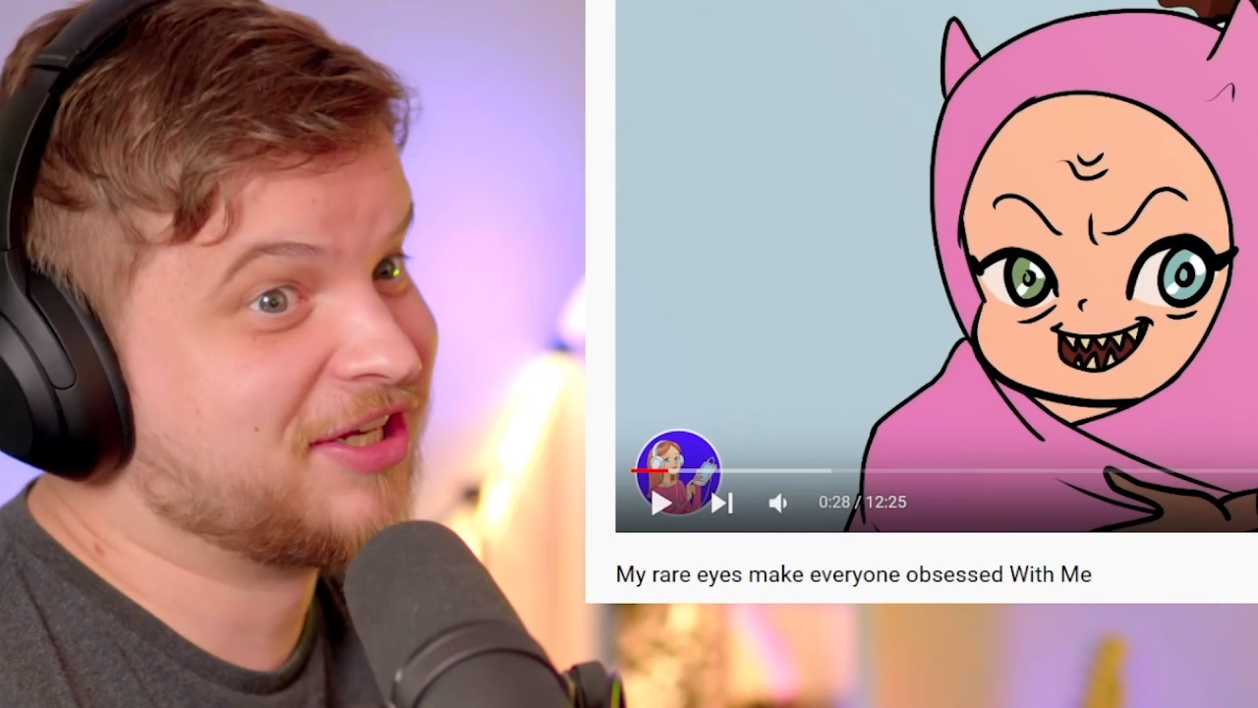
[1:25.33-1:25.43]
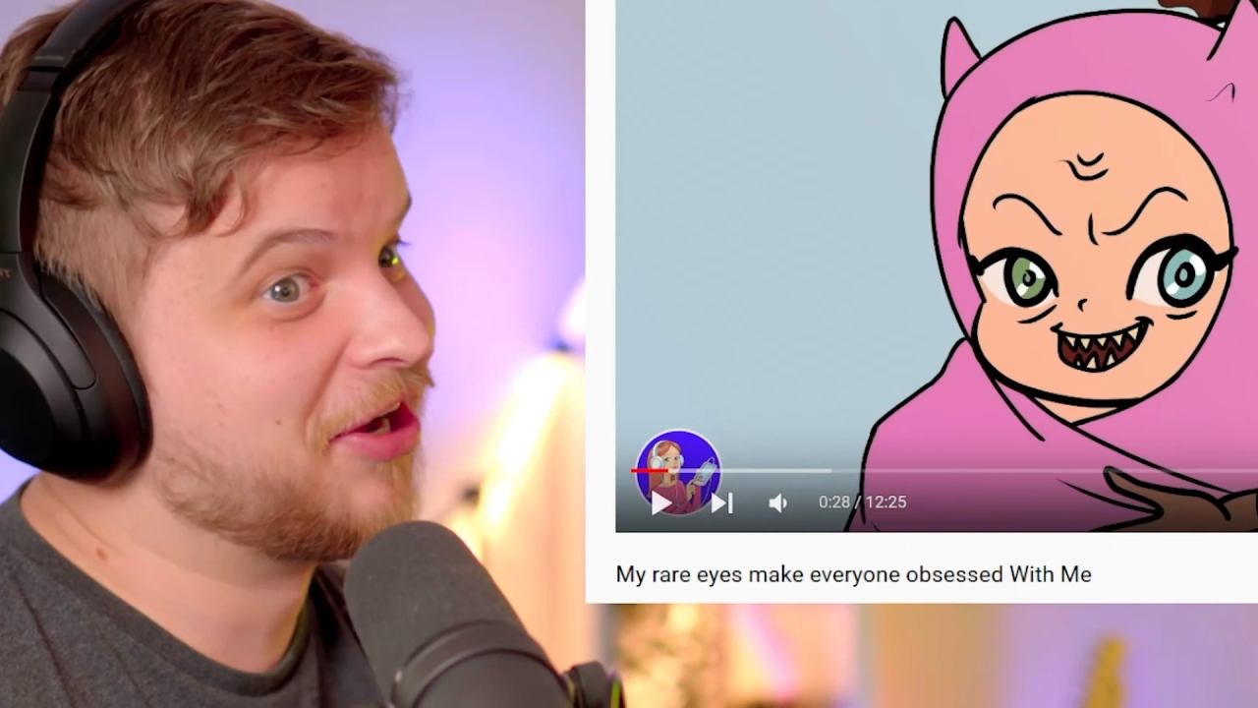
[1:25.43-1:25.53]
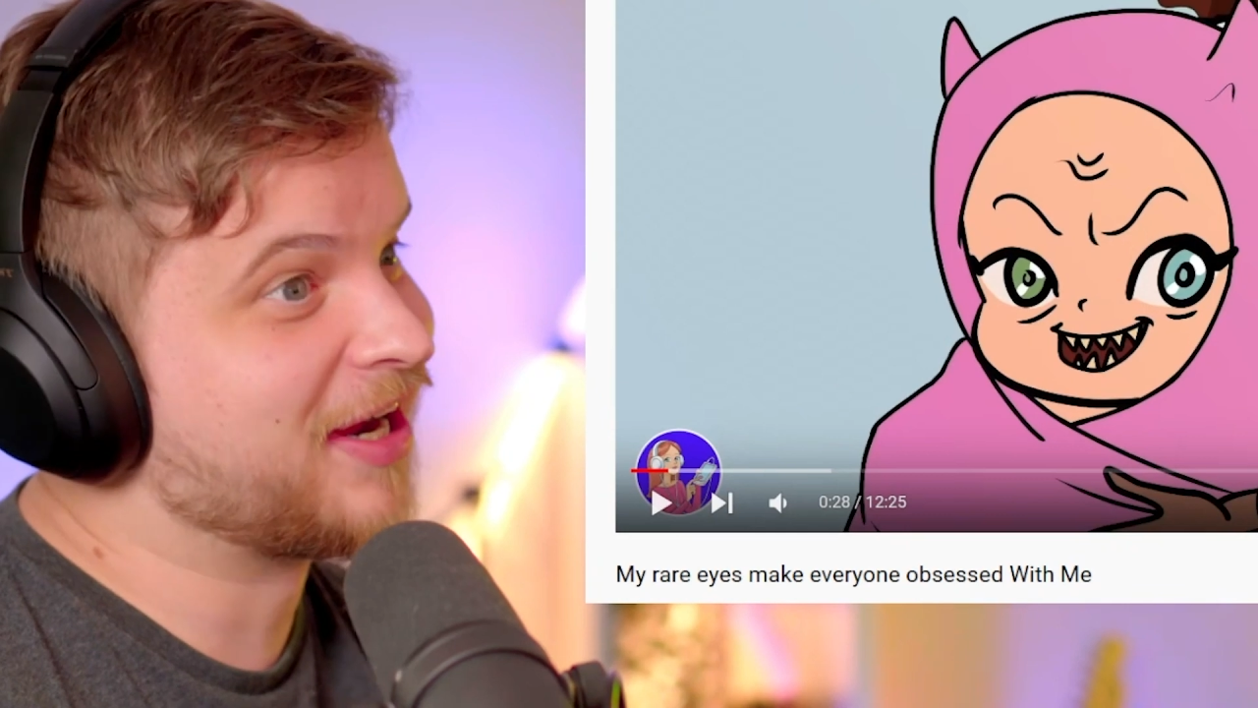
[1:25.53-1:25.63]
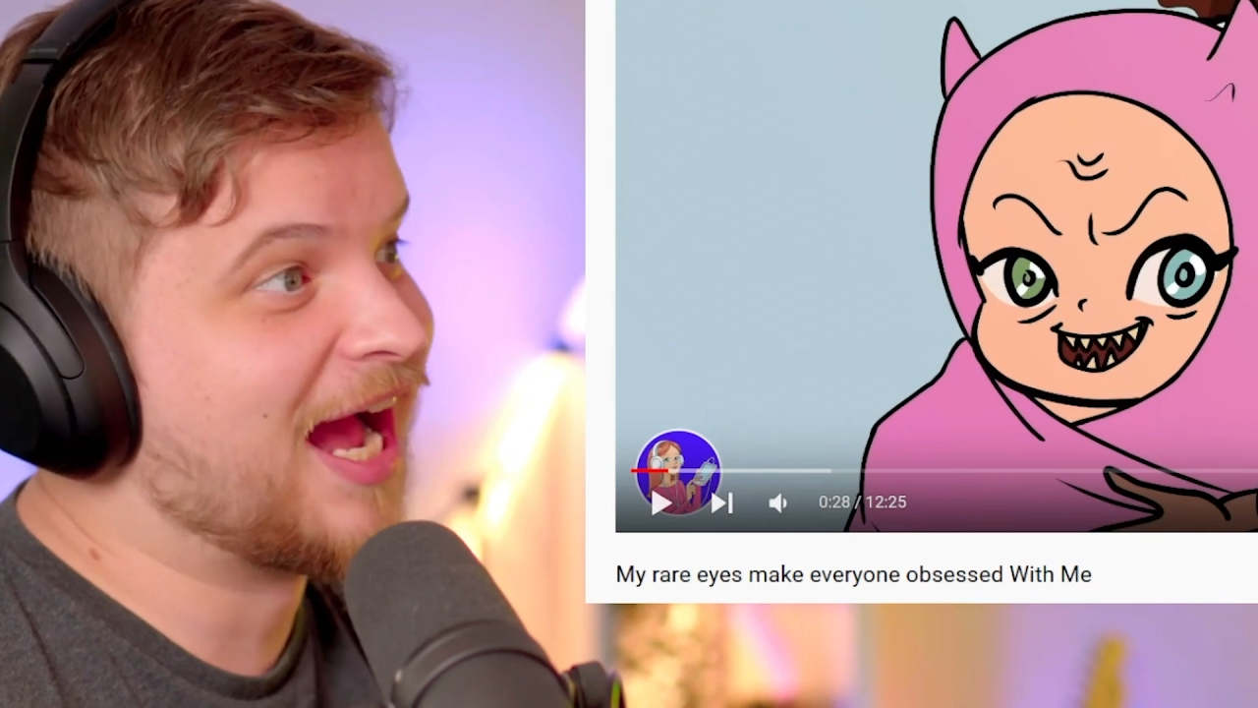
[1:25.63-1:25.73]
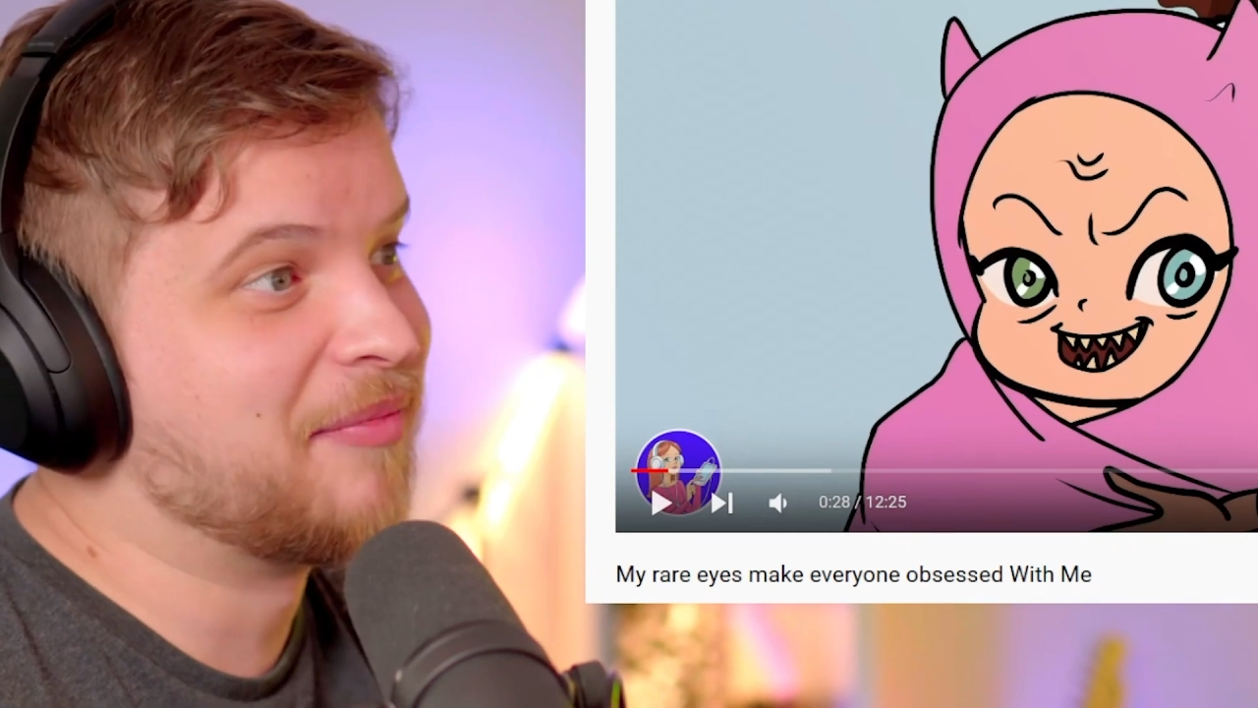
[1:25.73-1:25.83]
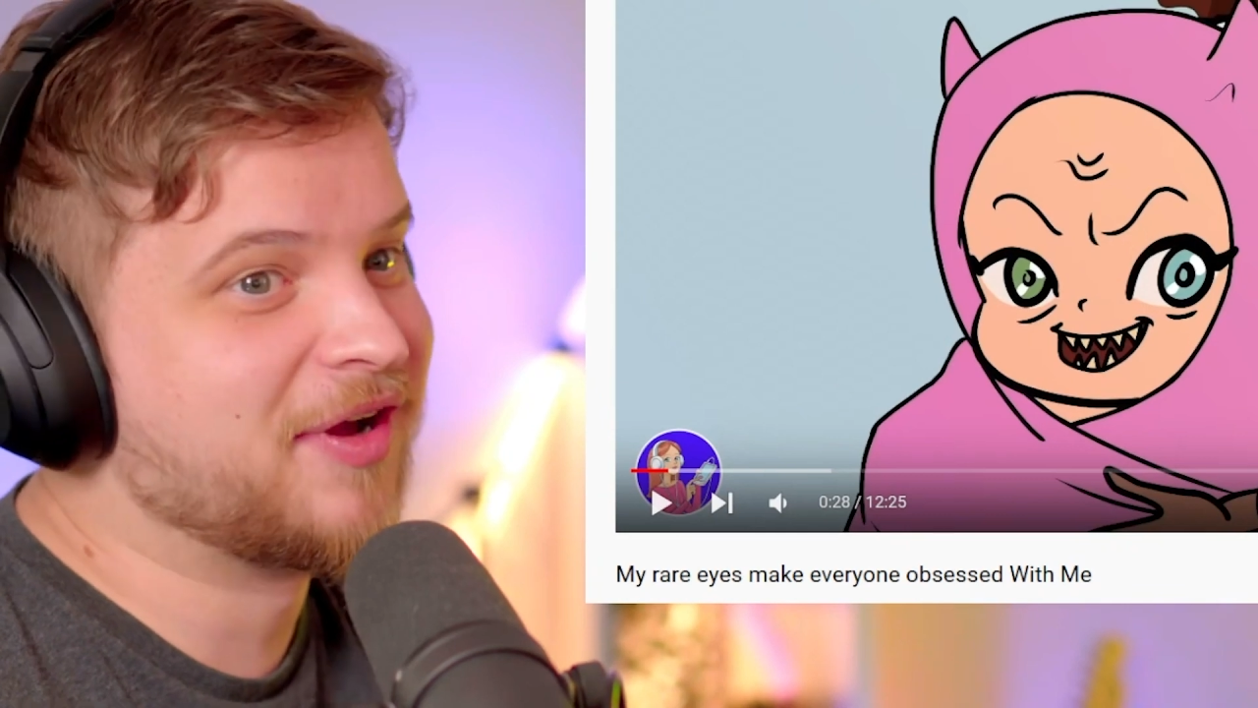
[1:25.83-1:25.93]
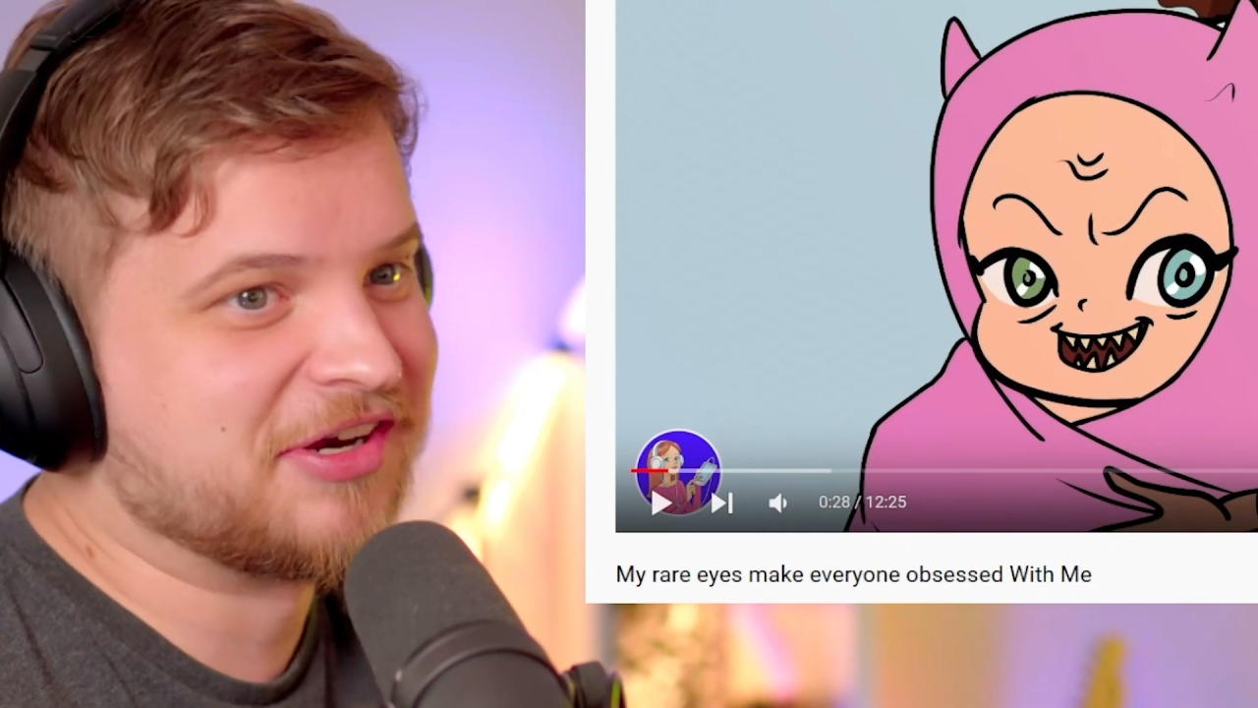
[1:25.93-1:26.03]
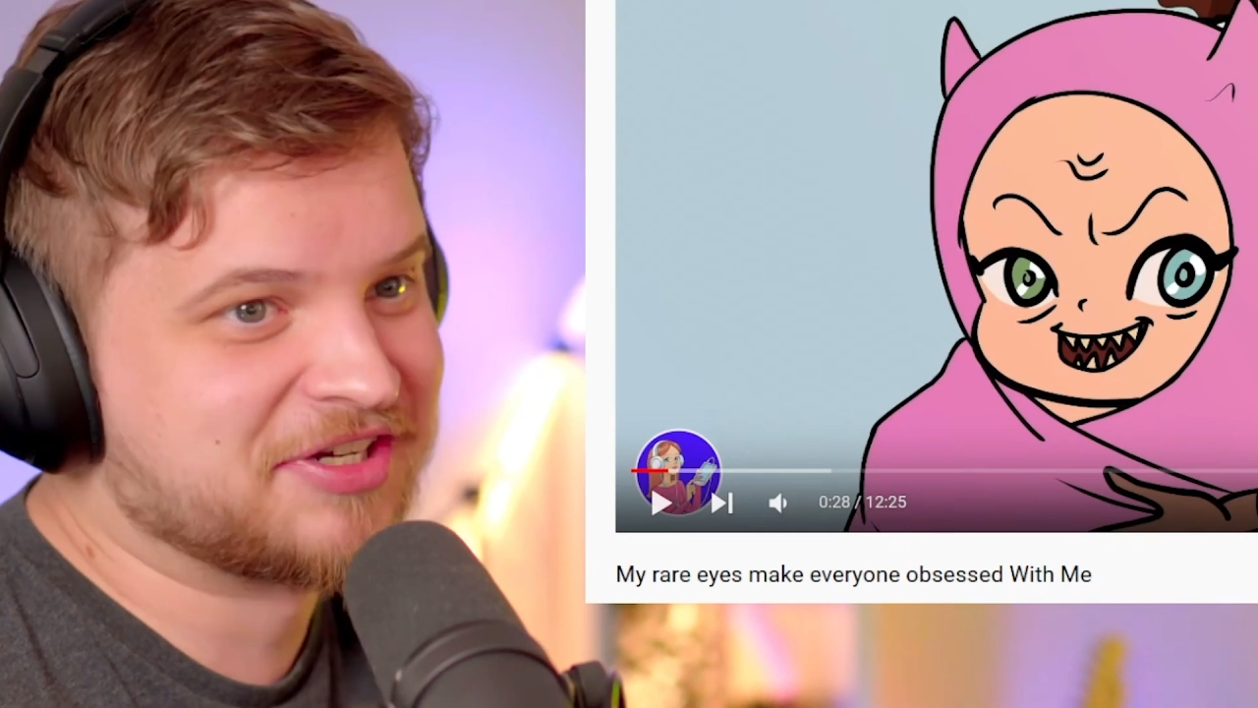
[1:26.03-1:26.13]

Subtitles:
look, I'm on